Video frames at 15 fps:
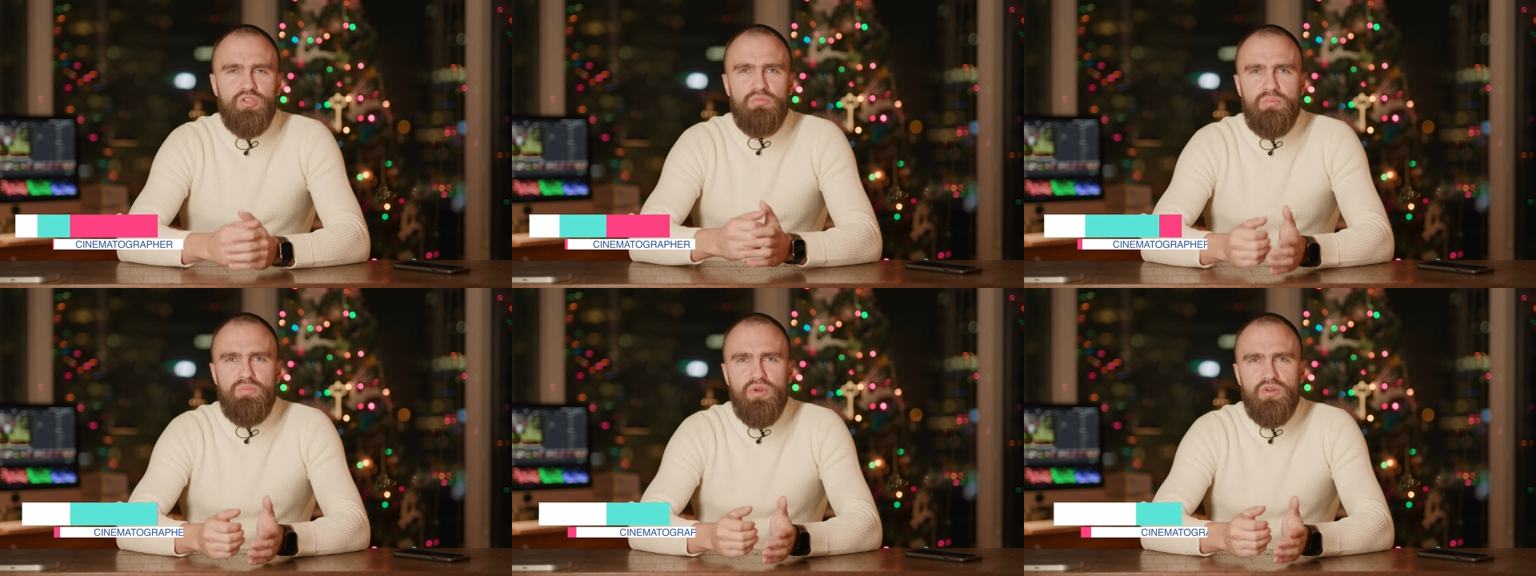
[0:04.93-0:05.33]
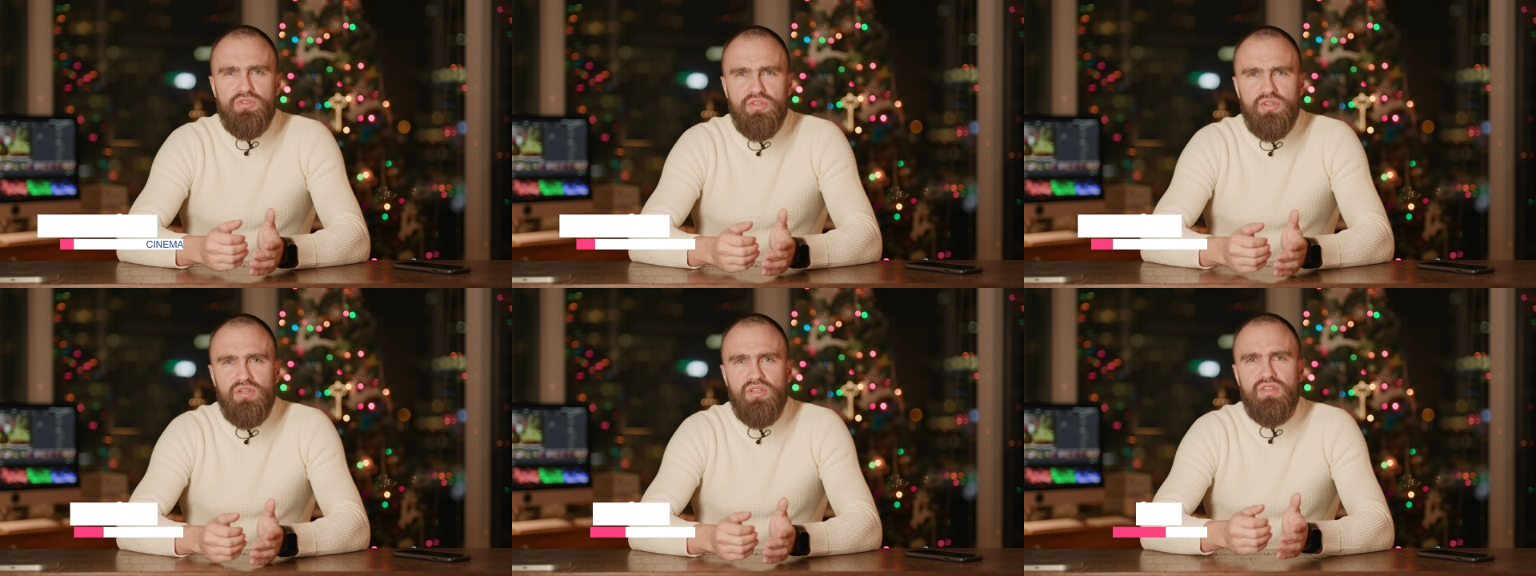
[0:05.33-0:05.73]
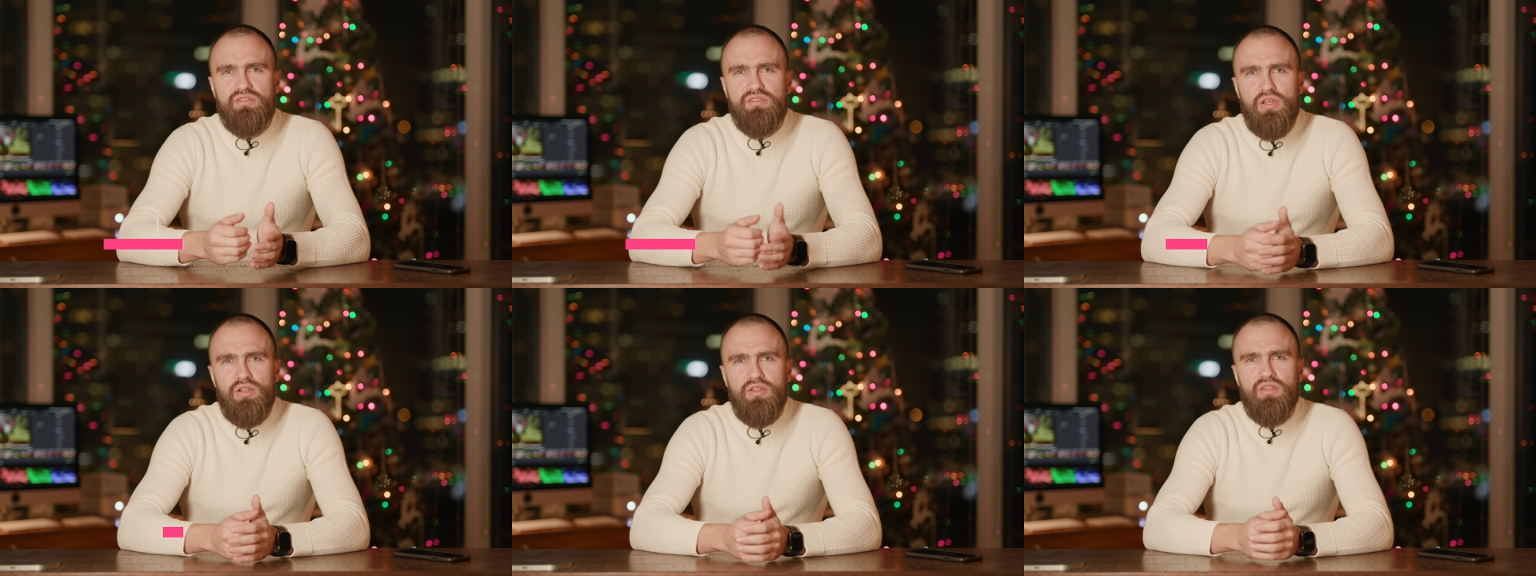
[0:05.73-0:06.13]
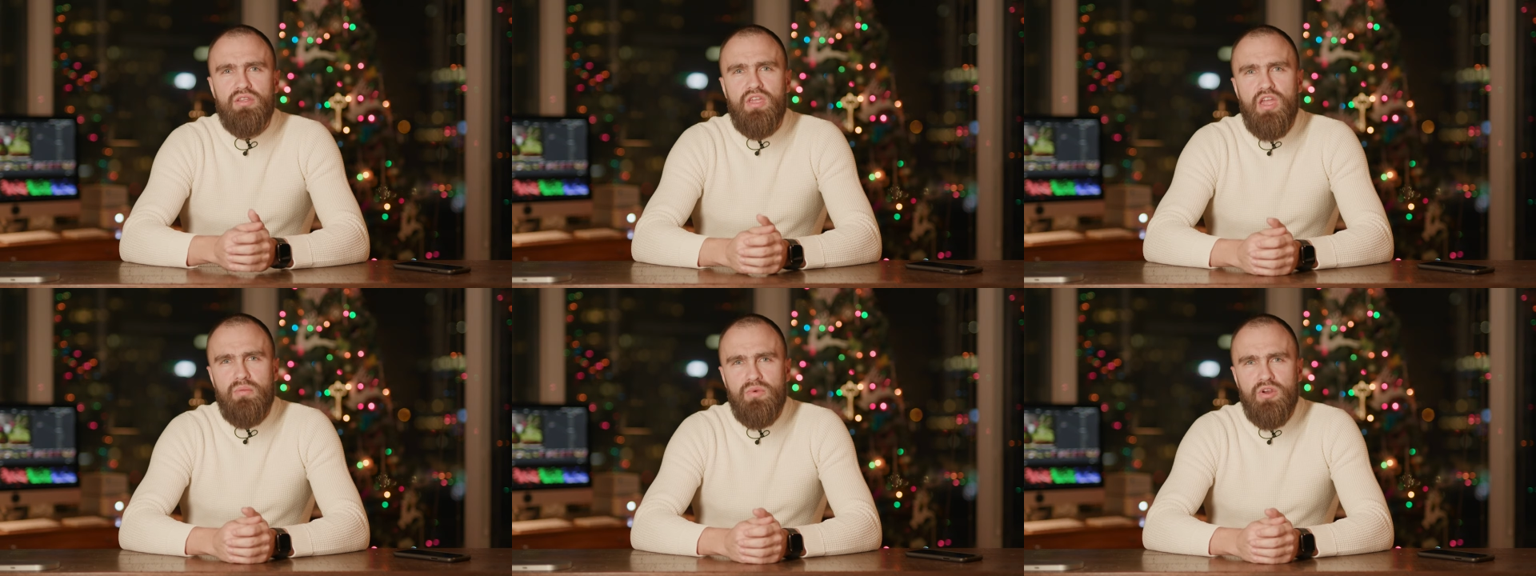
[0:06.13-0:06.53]
To me personally, installing a
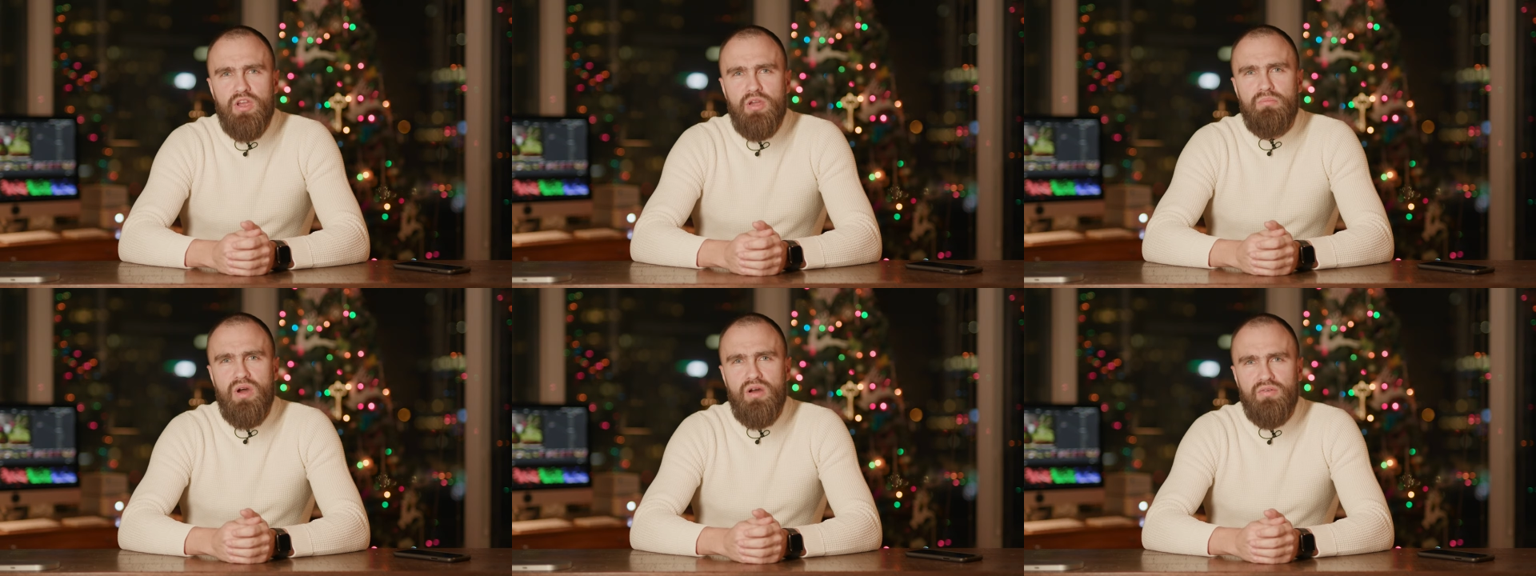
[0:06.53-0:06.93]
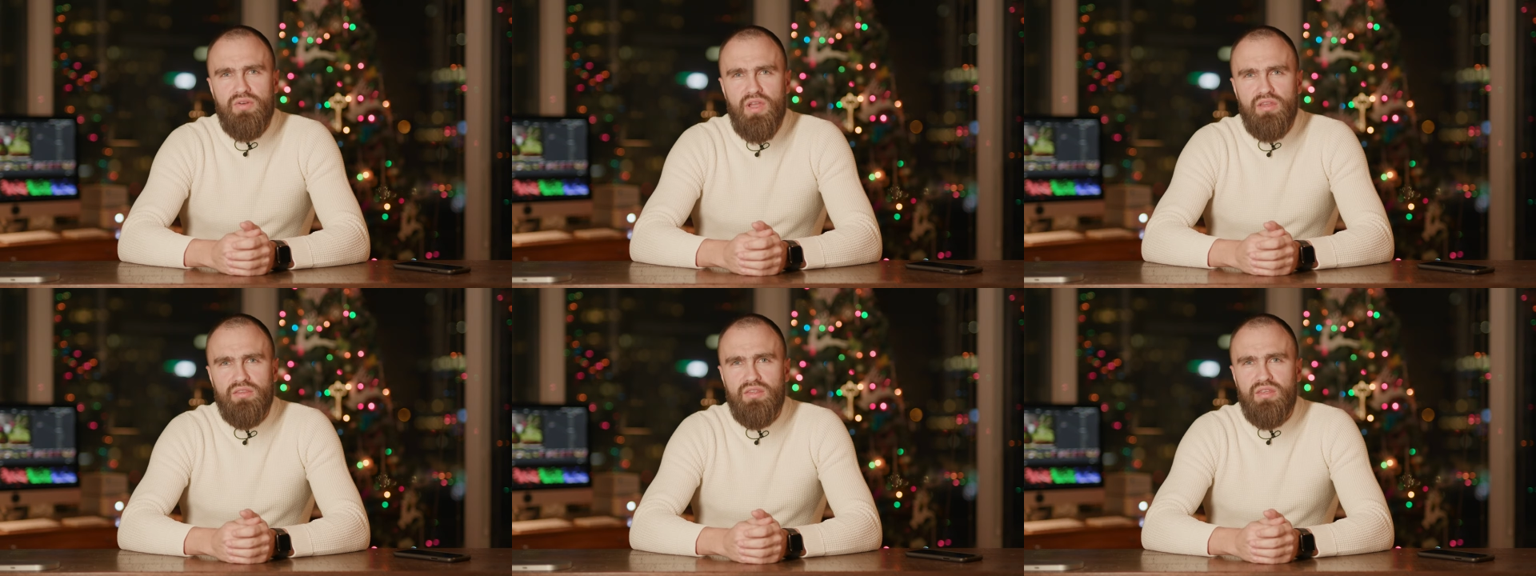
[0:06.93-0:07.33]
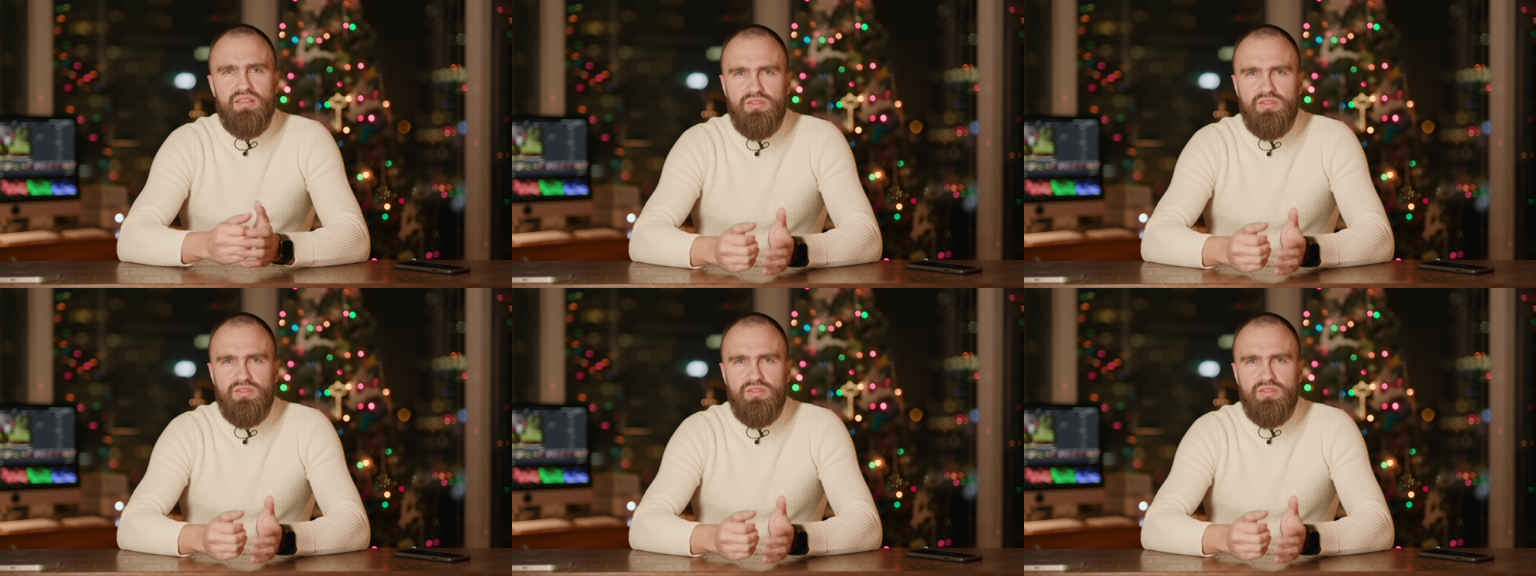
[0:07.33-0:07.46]
camera above head